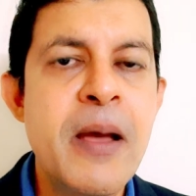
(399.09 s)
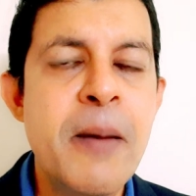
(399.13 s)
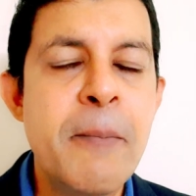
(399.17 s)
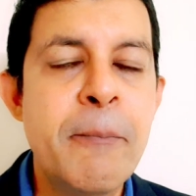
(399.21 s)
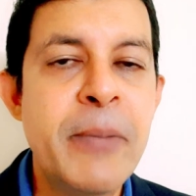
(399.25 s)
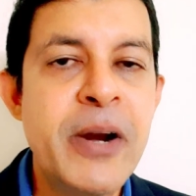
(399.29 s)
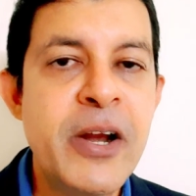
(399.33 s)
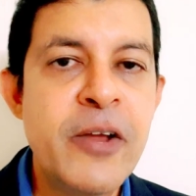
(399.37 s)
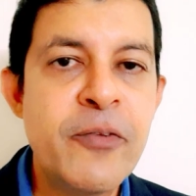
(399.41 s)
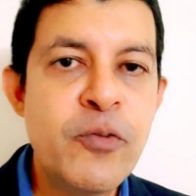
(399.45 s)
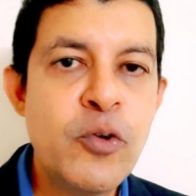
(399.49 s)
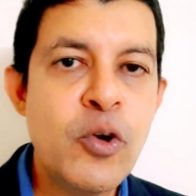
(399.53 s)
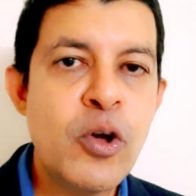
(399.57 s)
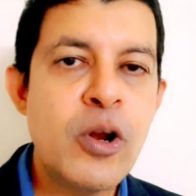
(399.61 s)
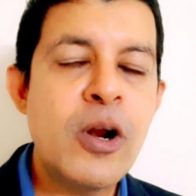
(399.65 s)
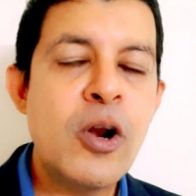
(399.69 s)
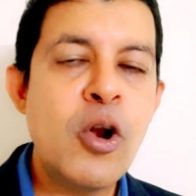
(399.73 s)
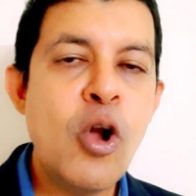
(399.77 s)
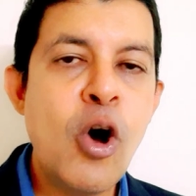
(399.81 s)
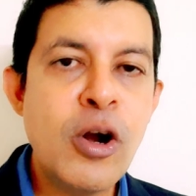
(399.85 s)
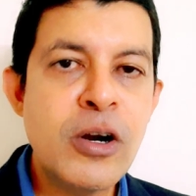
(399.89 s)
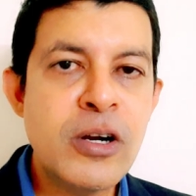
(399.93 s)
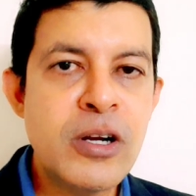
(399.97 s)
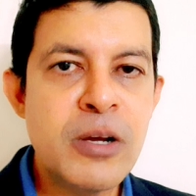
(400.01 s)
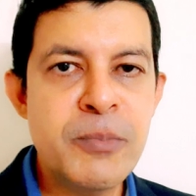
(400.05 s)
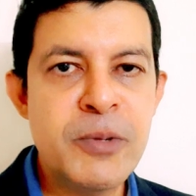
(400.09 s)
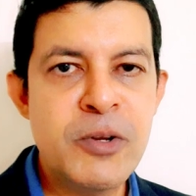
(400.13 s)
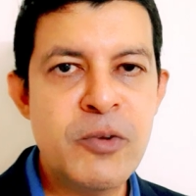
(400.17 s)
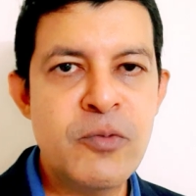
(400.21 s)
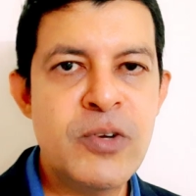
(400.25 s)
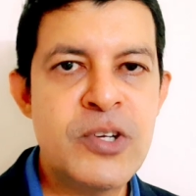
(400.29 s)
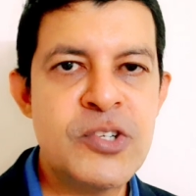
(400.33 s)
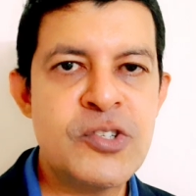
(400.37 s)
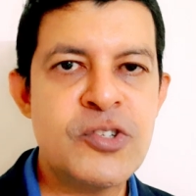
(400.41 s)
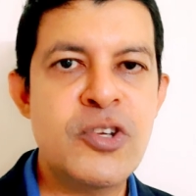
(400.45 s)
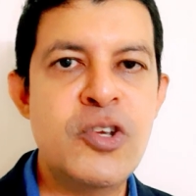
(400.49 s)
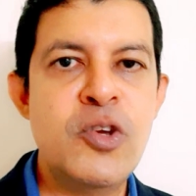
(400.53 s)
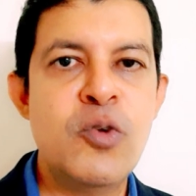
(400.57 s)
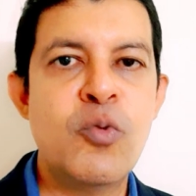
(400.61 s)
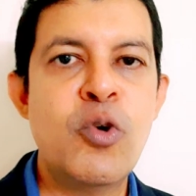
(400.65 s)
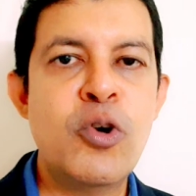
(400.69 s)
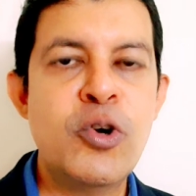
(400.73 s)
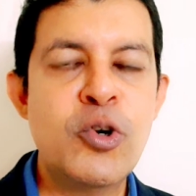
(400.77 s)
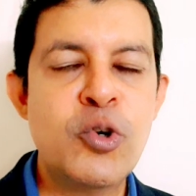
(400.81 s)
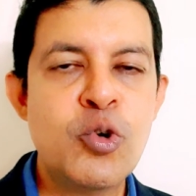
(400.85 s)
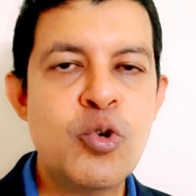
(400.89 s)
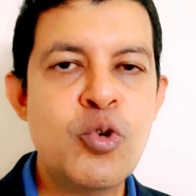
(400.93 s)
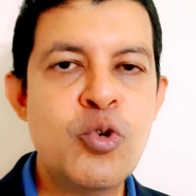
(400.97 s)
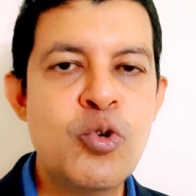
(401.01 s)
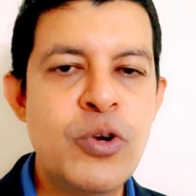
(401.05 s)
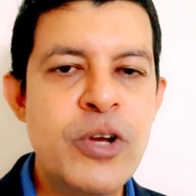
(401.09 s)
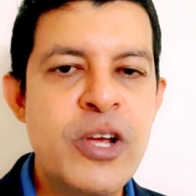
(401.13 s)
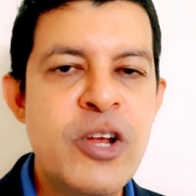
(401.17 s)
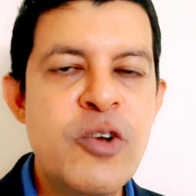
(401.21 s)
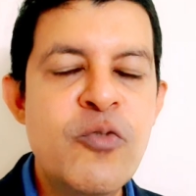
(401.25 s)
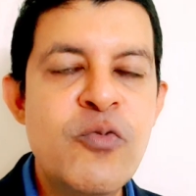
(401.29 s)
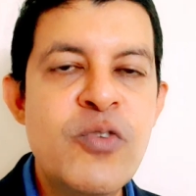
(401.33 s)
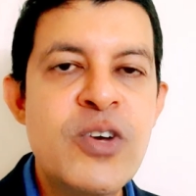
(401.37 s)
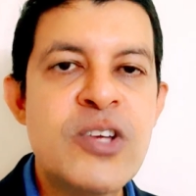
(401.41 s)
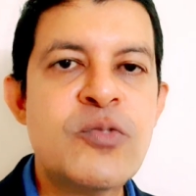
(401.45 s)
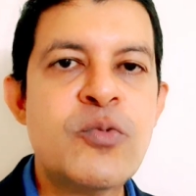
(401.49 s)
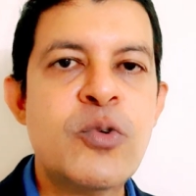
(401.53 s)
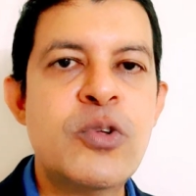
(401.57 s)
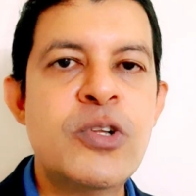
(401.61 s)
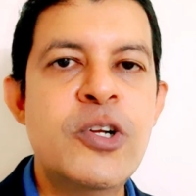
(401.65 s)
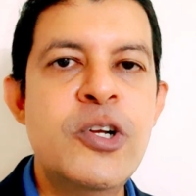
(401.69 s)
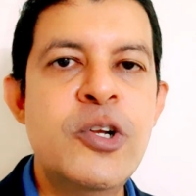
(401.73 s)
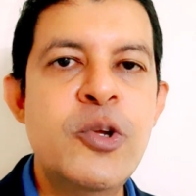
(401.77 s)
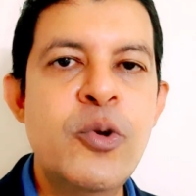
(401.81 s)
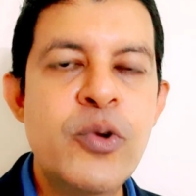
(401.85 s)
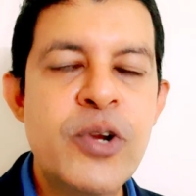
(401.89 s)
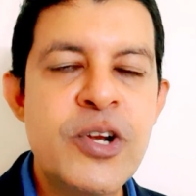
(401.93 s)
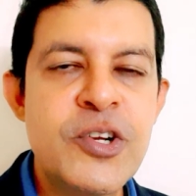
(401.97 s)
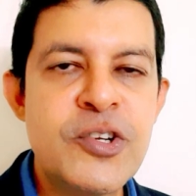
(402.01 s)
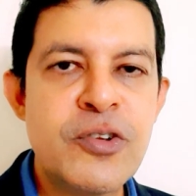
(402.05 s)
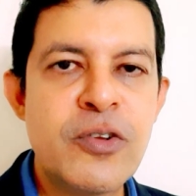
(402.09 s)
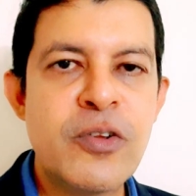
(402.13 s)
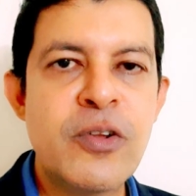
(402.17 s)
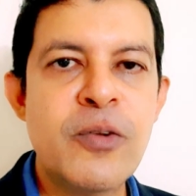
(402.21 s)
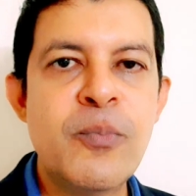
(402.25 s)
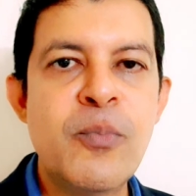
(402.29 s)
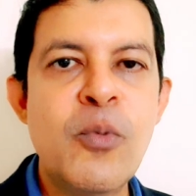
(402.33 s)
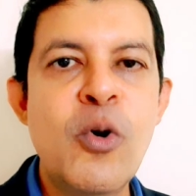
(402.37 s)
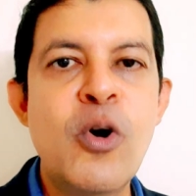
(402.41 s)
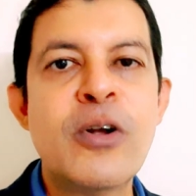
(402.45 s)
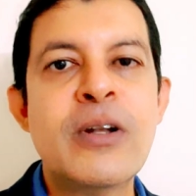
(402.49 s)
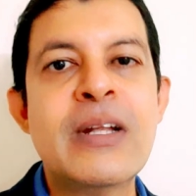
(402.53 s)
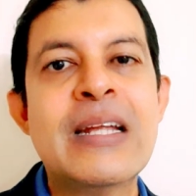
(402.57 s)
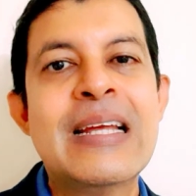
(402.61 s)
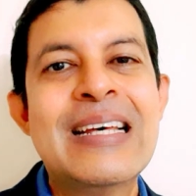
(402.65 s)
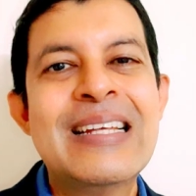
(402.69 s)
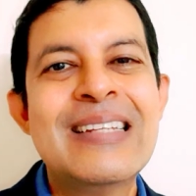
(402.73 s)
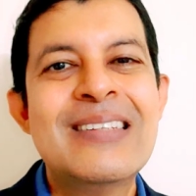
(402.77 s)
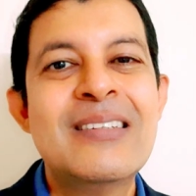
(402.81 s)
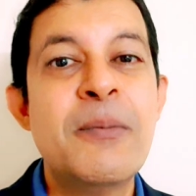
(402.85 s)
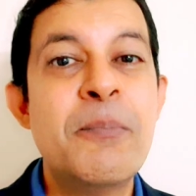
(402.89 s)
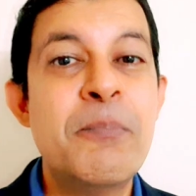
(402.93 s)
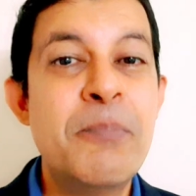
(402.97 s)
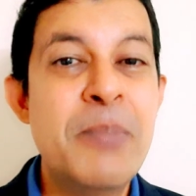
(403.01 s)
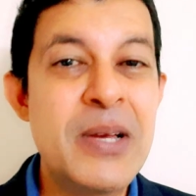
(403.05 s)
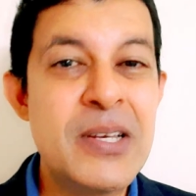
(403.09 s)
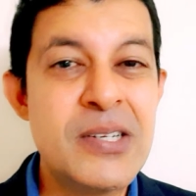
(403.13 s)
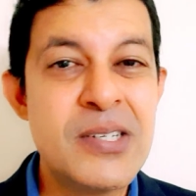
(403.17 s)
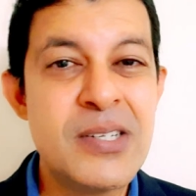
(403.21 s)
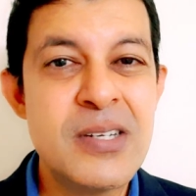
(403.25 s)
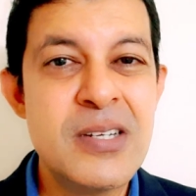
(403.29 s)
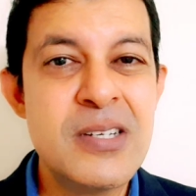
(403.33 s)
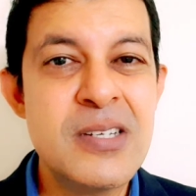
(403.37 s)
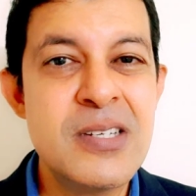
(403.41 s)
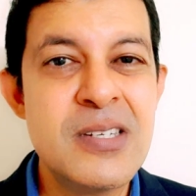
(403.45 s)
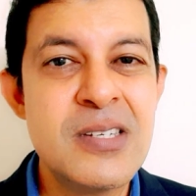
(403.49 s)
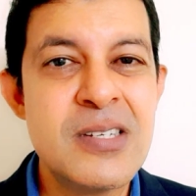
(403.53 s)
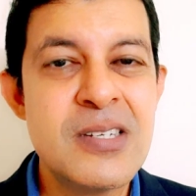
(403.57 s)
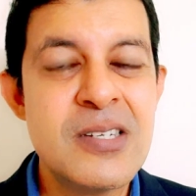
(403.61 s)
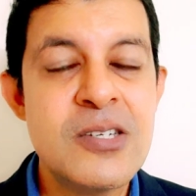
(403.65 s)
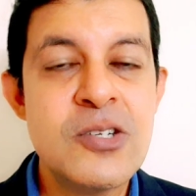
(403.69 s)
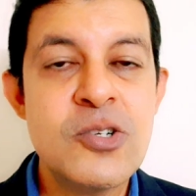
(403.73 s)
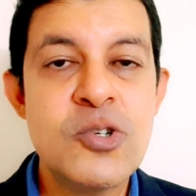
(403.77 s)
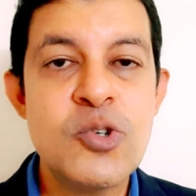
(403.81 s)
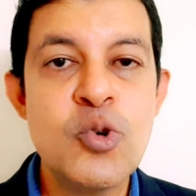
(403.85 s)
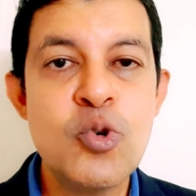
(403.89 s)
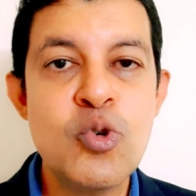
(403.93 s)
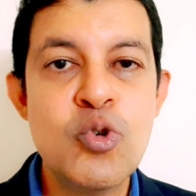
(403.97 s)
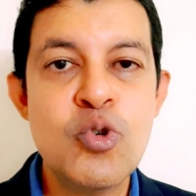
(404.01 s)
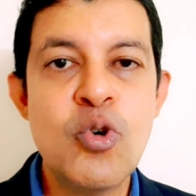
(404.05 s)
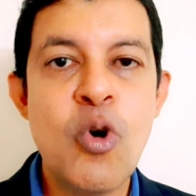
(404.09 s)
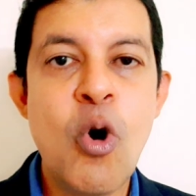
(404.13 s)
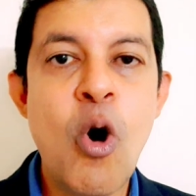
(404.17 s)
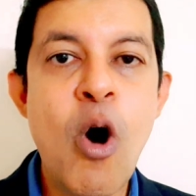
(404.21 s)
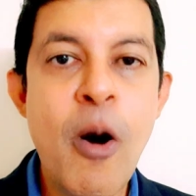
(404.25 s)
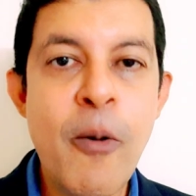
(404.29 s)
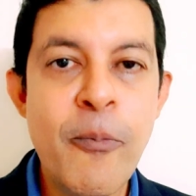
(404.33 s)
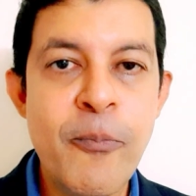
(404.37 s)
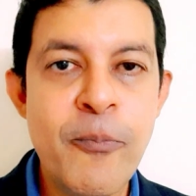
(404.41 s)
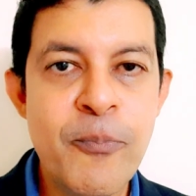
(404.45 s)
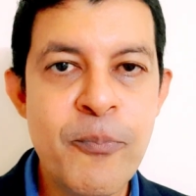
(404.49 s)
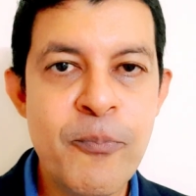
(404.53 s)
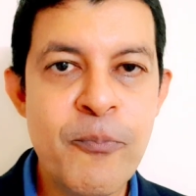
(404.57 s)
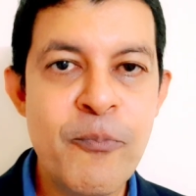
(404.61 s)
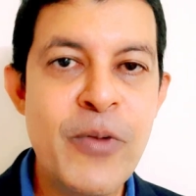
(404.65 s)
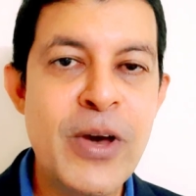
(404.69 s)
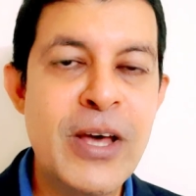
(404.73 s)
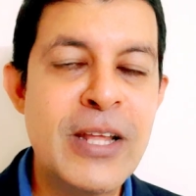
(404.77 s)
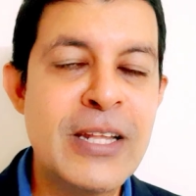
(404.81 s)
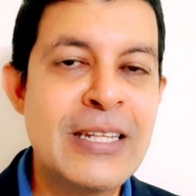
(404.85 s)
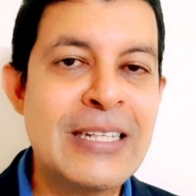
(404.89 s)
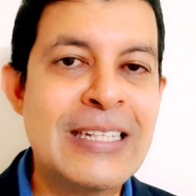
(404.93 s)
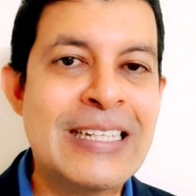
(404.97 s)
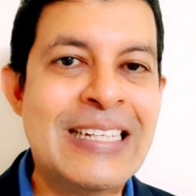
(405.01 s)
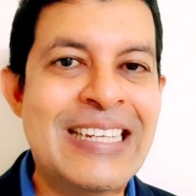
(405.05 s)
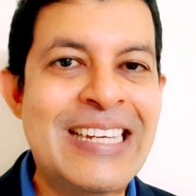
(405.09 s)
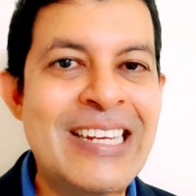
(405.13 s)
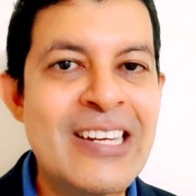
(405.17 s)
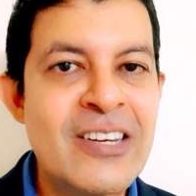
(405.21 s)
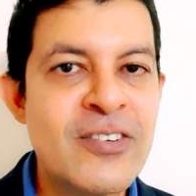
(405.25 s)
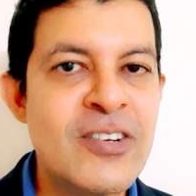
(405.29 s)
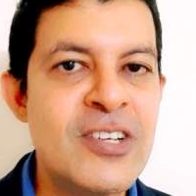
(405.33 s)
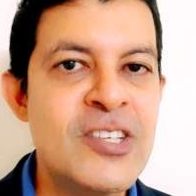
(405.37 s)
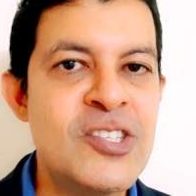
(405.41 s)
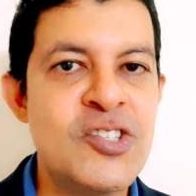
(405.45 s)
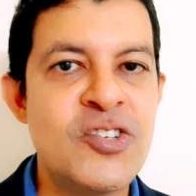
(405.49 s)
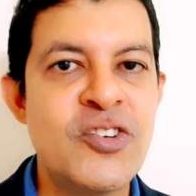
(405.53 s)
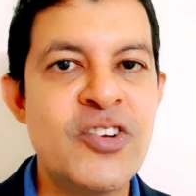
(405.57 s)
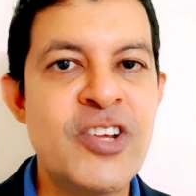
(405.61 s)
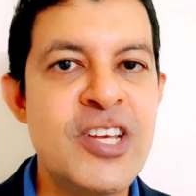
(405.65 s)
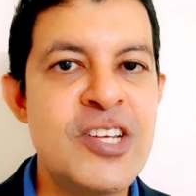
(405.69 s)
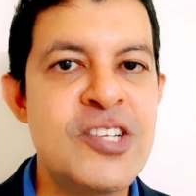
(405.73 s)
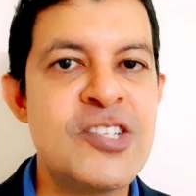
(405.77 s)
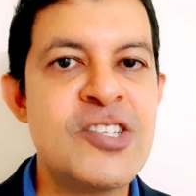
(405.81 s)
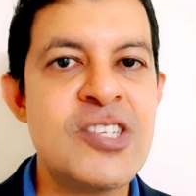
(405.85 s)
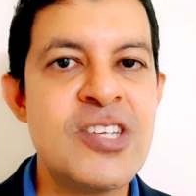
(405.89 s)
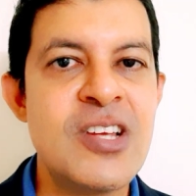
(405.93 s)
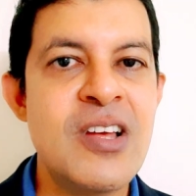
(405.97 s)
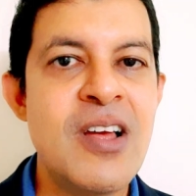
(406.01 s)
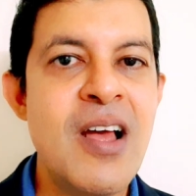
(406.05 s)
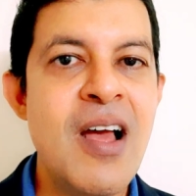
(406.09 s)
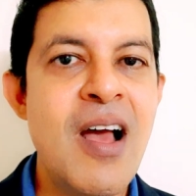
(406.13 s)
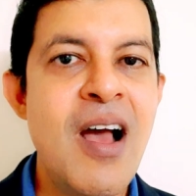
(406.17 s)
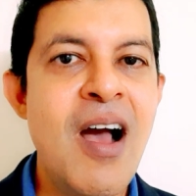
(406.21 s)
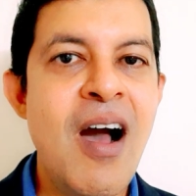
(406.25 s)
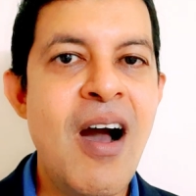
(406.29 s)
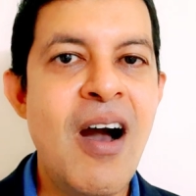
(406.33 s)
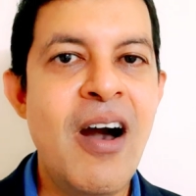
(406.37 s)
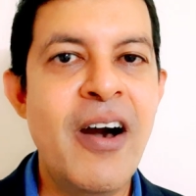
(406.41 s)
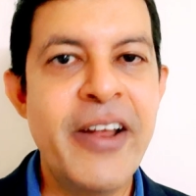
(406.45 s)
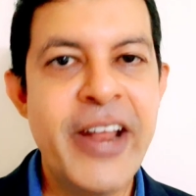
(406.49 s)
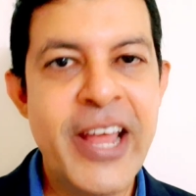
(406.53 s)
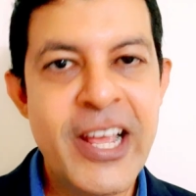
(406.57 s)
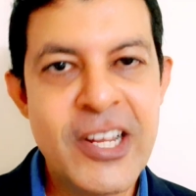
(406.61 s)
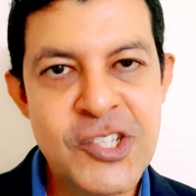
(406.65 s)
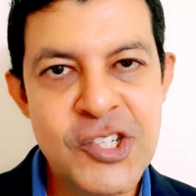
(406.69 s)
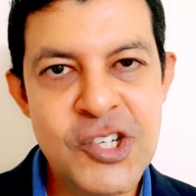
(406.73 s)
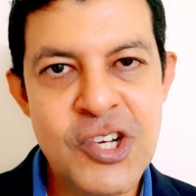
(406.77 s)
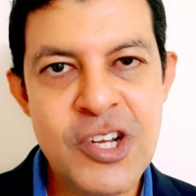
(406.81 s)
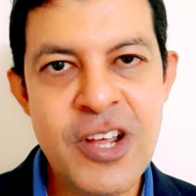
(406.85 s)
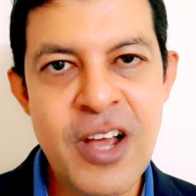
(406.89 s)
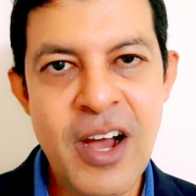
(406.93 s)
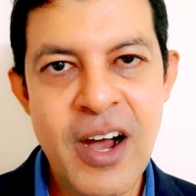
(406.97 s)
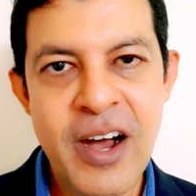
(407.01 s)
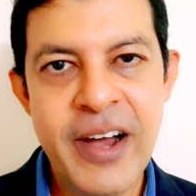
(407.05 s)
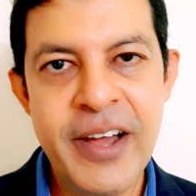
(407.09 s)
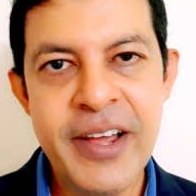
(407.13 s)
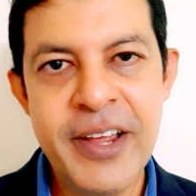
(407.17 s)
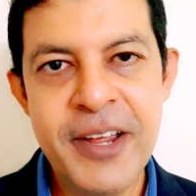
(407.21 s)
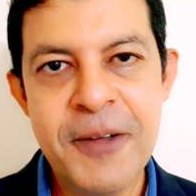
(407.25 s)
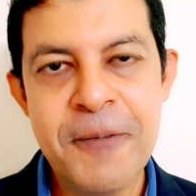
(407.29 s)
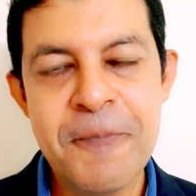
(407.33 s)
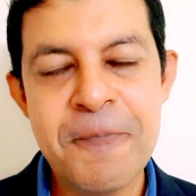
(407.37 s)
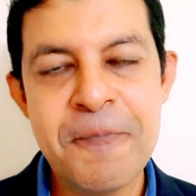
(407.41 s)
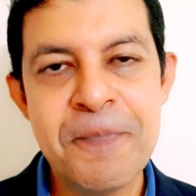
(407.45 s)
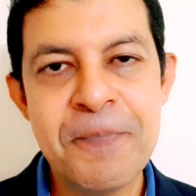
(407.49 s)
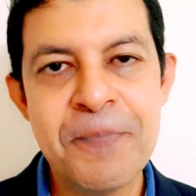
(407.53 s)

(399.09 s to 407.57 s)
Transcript: But if you're a long-term investor, you want to invest for the duration of the bond, the best is to opt when the interest rates are actually high.